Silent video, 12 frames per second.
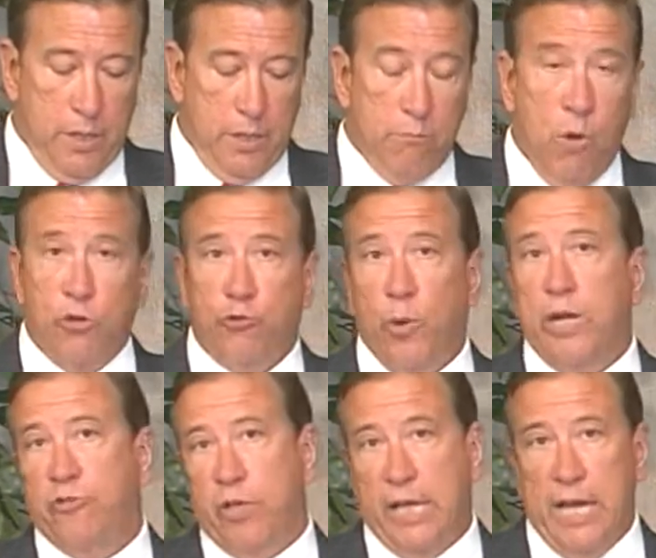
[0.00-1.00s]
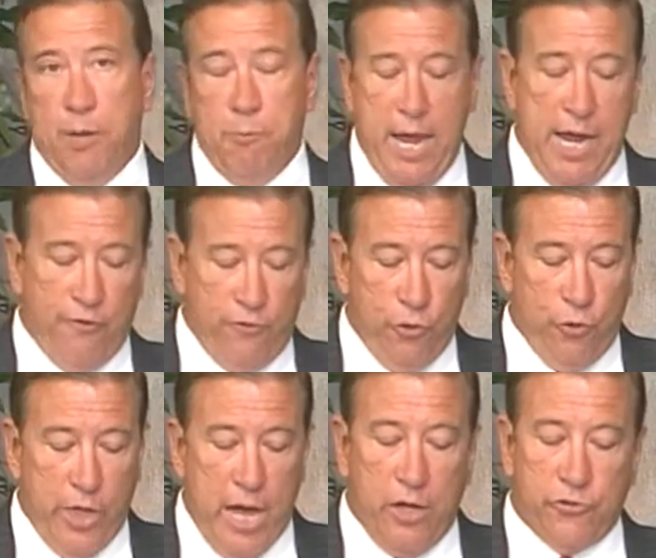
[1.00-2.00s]
Most recently, in May of
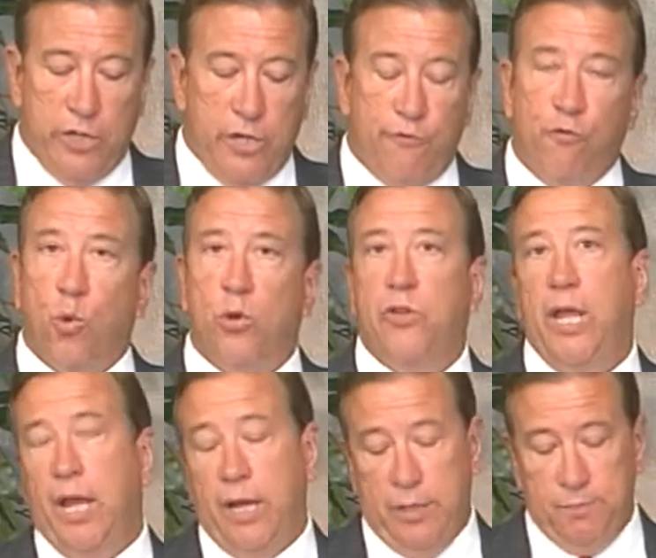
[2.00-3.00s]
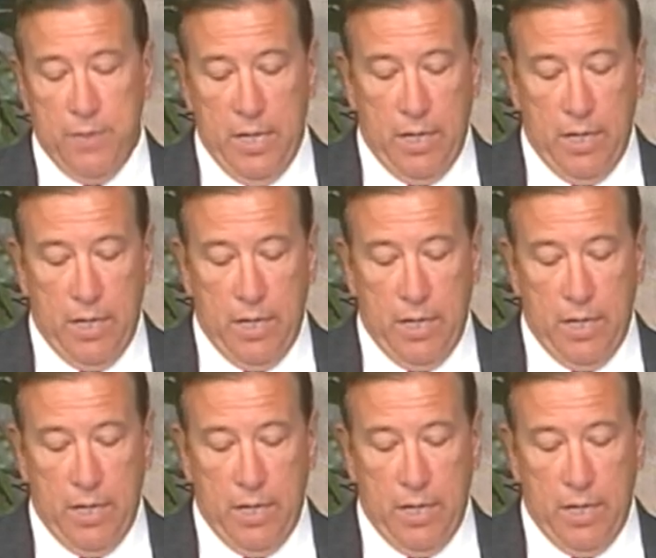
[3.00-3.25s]
2014,